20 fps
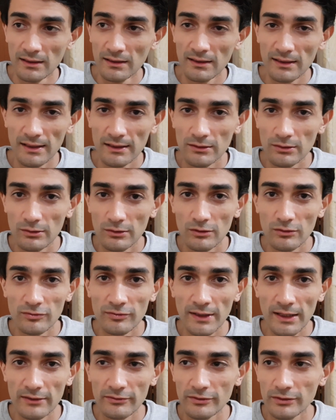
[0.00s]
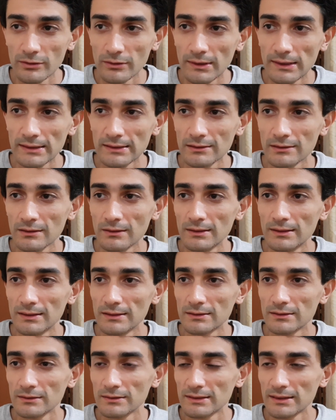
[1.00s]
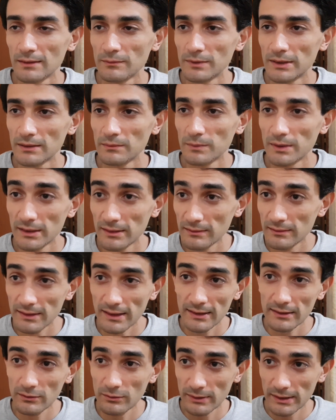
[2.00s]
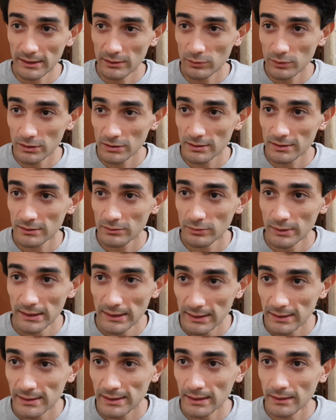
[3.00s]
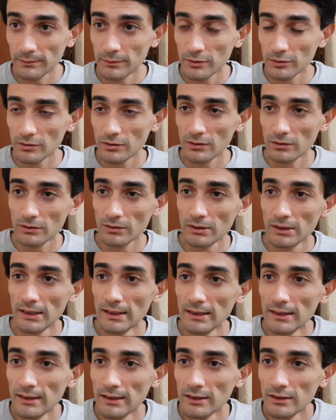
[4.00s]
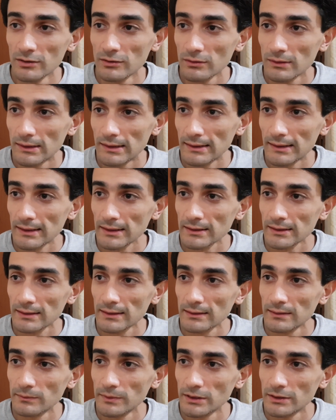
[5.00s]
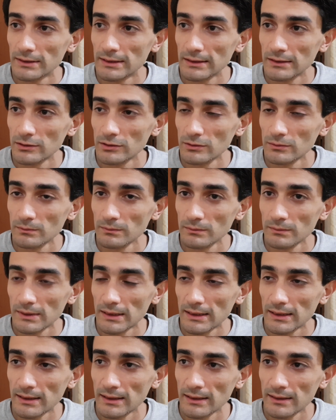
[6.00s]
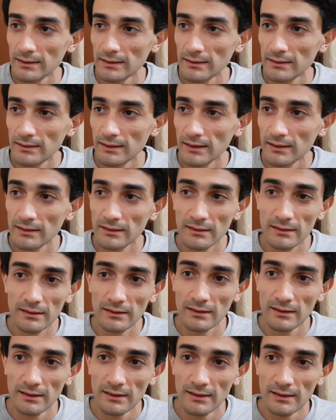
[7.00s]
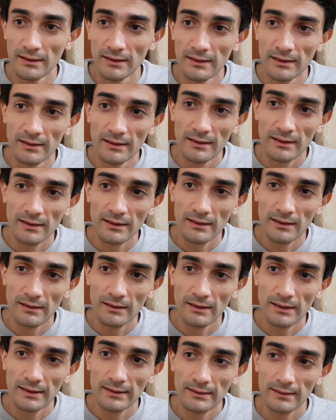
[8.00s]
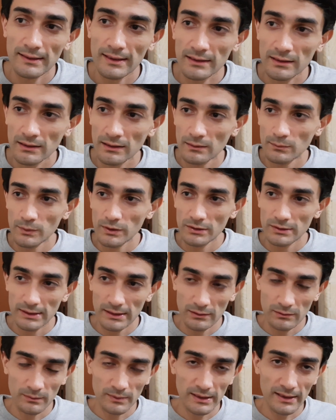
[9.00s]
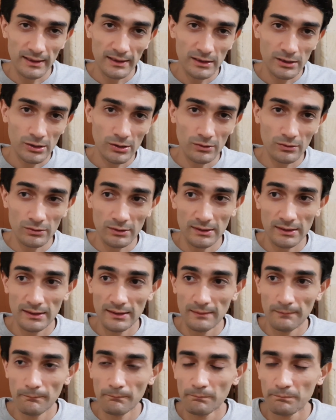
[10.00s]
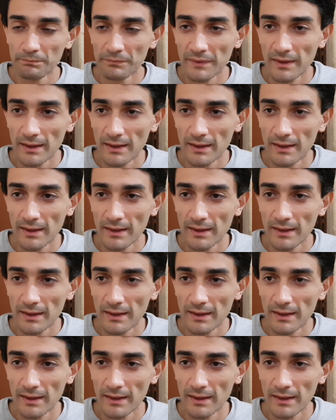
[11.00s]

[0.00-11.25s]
I don't know, $5 US or something. But anyway, it was really cheap to go to the National Museum. And then in the National Museum they show the